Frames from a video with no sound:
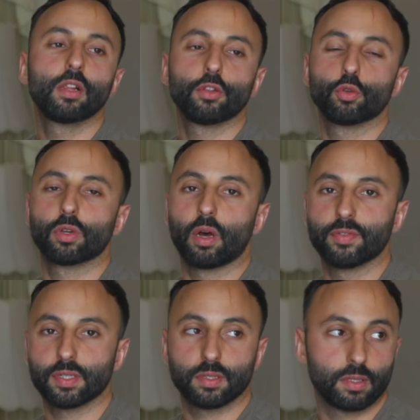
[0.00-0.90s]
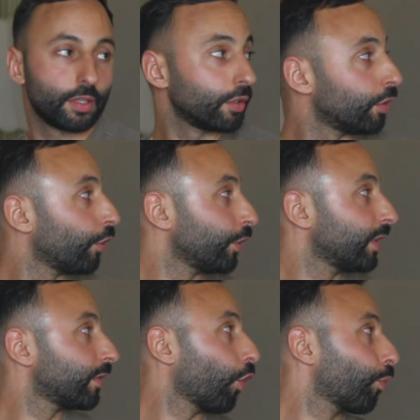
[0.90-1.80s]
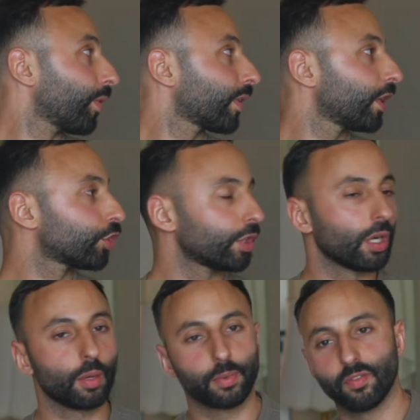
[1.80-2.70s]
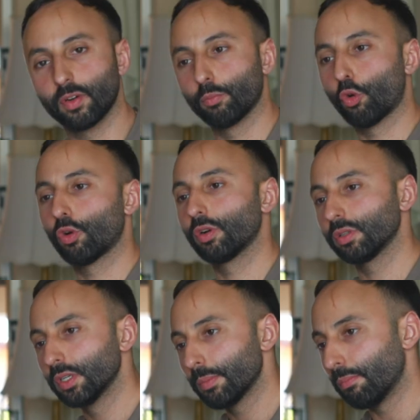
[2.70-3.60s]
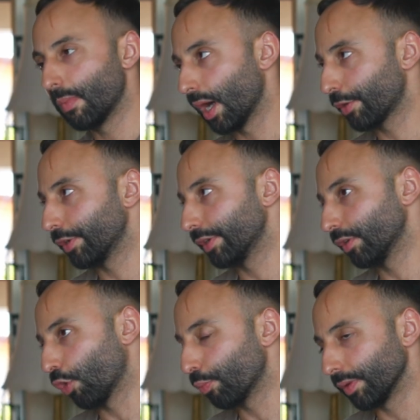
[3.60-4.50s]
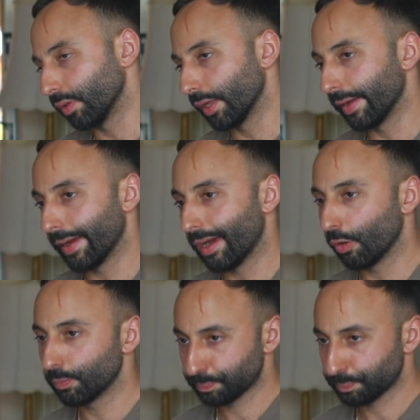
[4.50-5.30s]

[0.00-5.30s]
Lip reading: you can obviously see that, you know, you need to open the kitchen up, give it a more modern, open layout,